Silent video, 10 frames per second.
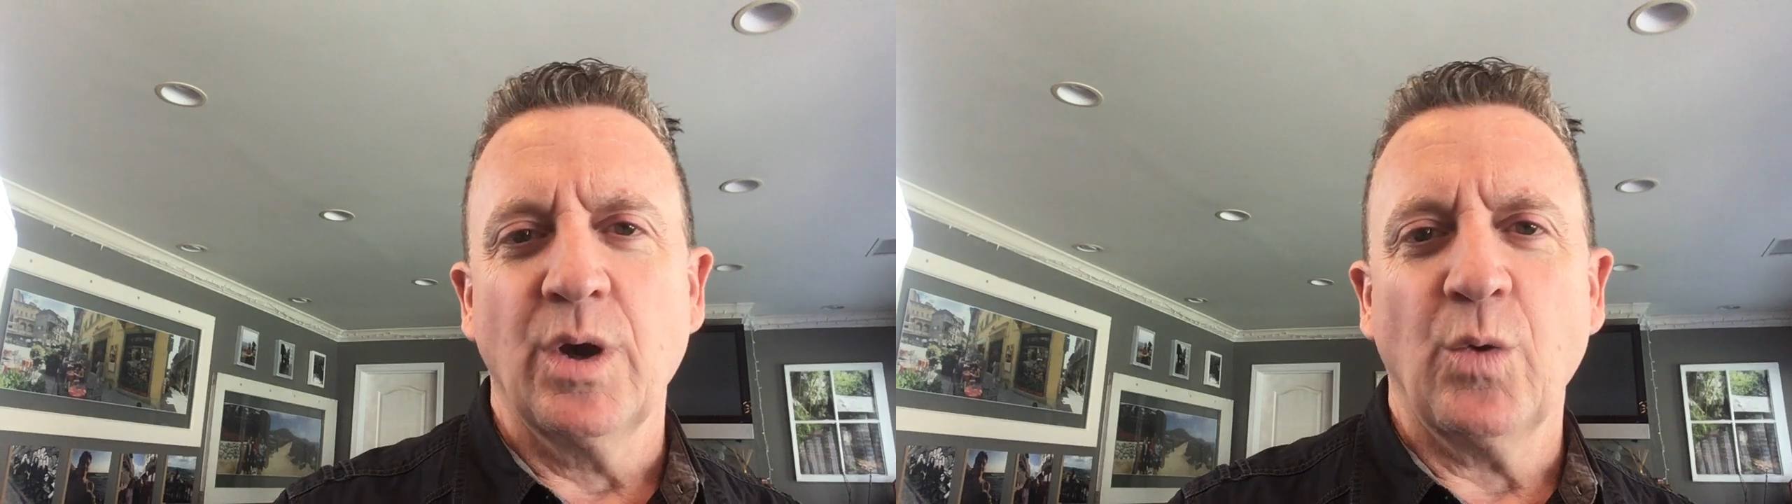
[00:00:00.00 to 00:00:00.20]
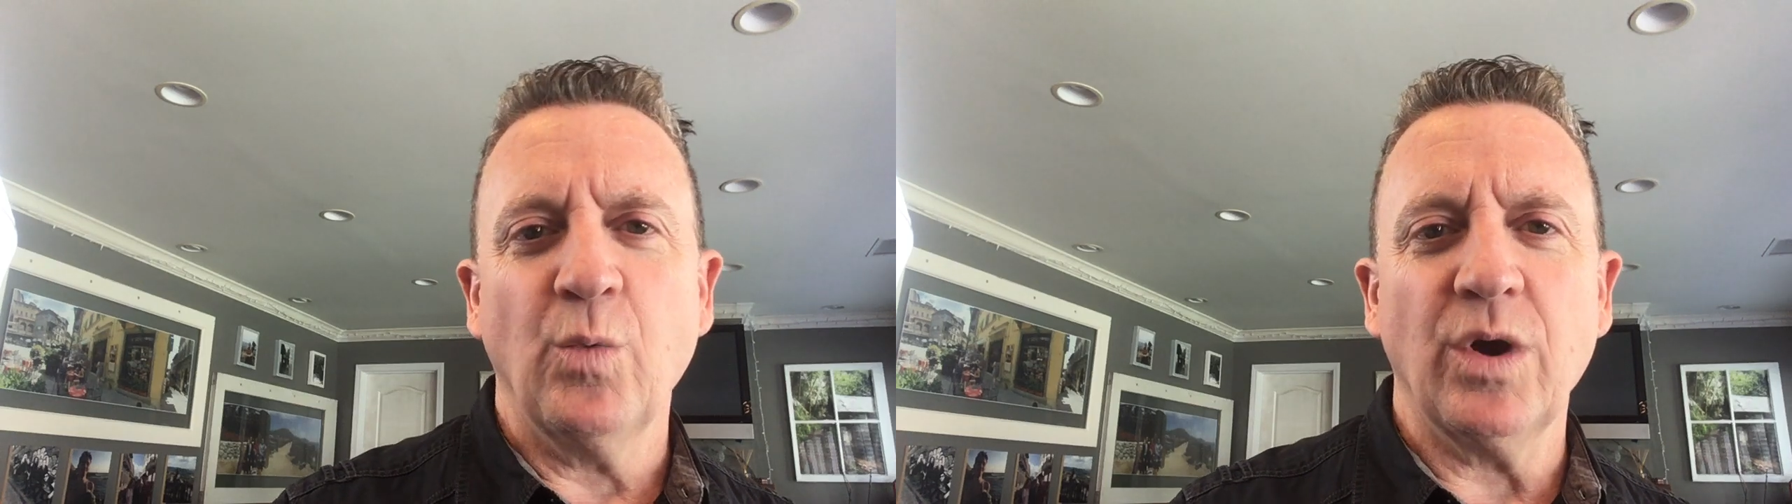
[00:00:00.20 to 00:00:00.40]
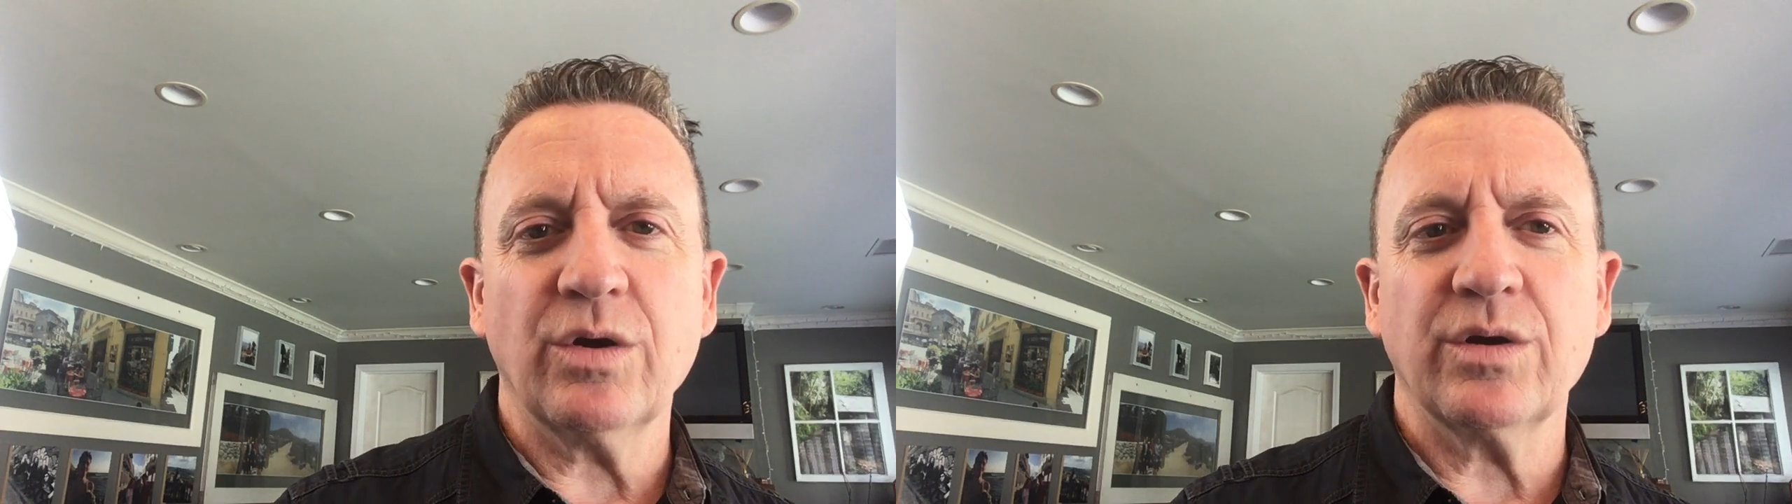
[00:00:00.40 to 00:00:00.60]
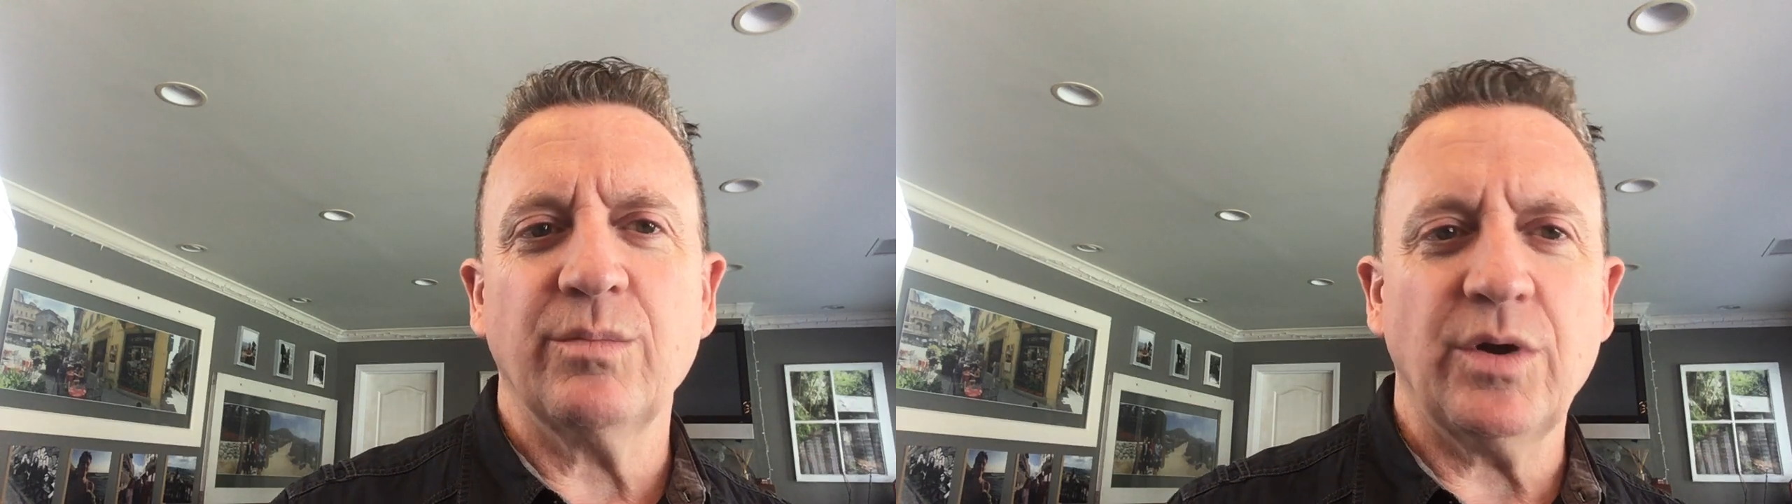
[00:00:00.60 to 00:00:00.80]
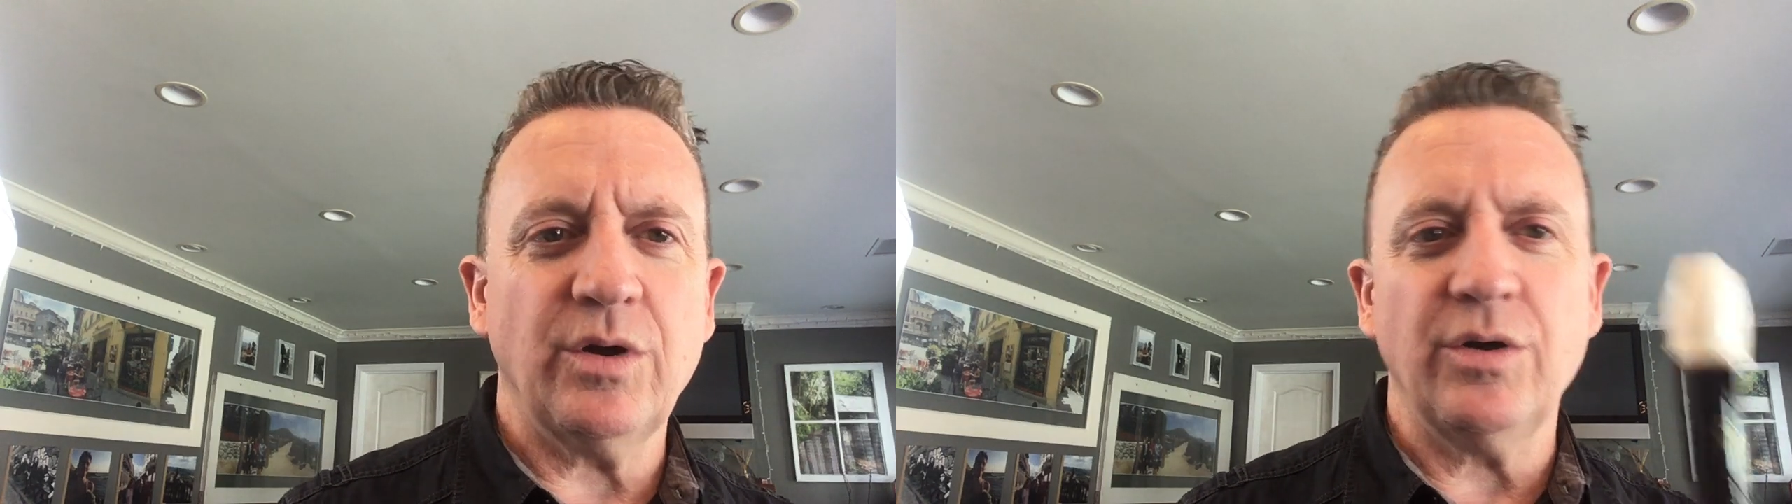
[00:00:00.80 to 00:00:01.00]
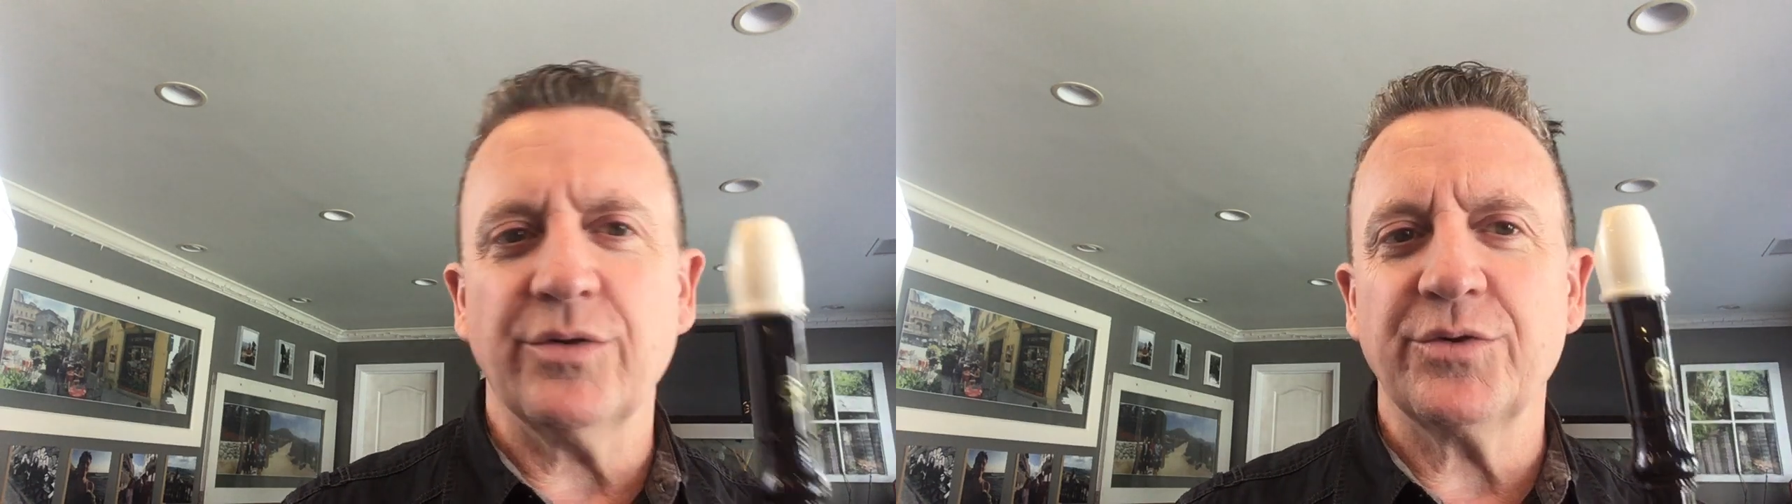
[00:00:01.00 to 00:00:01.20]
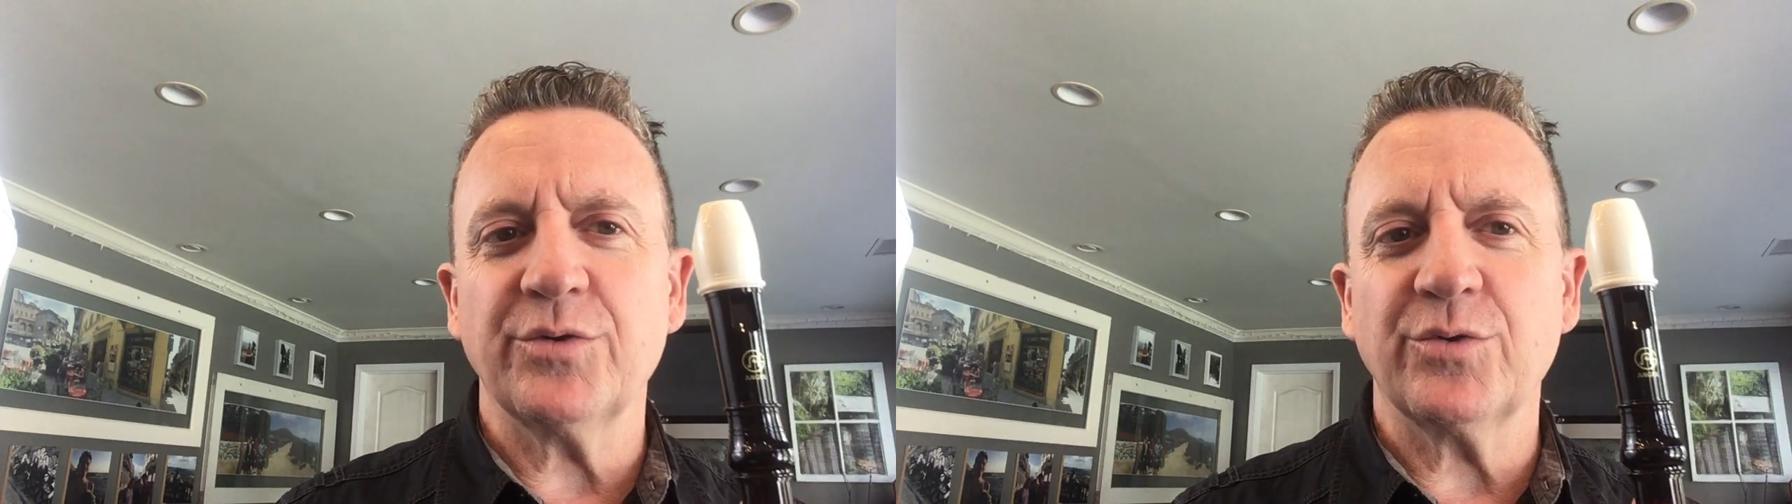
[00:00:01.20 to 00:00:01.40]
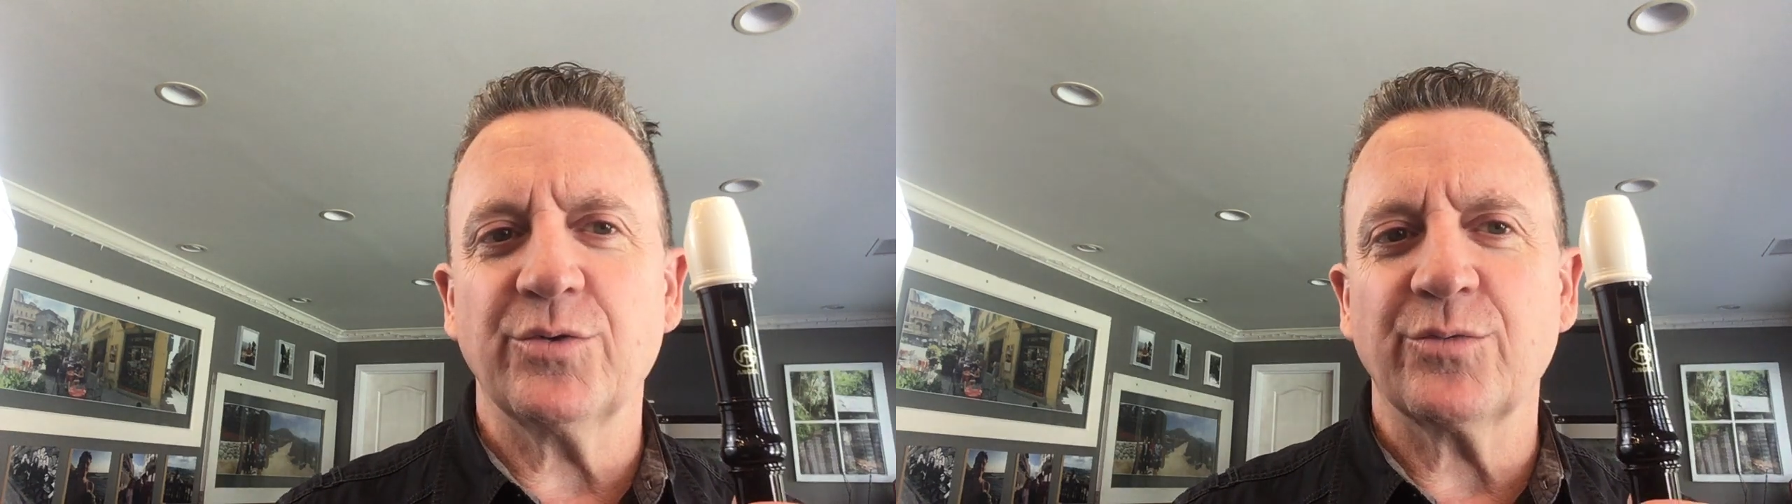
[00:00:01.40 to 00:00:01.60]
Welcome all
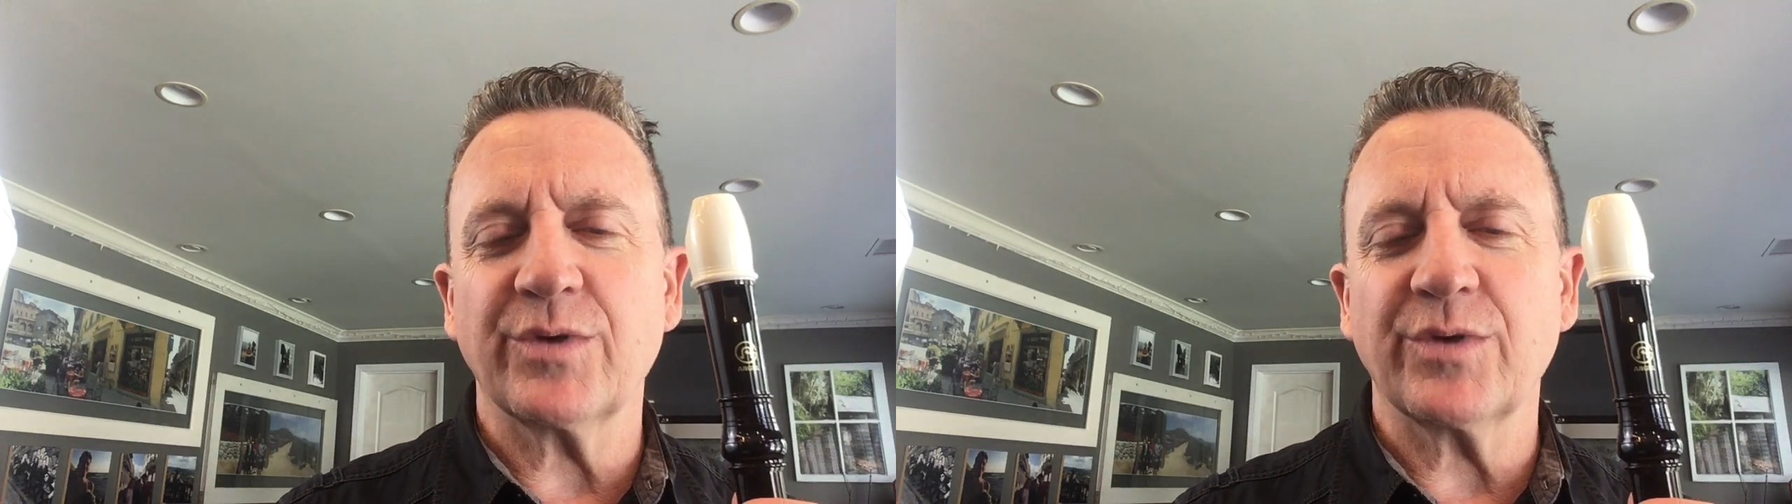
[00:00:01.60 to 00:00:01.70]
you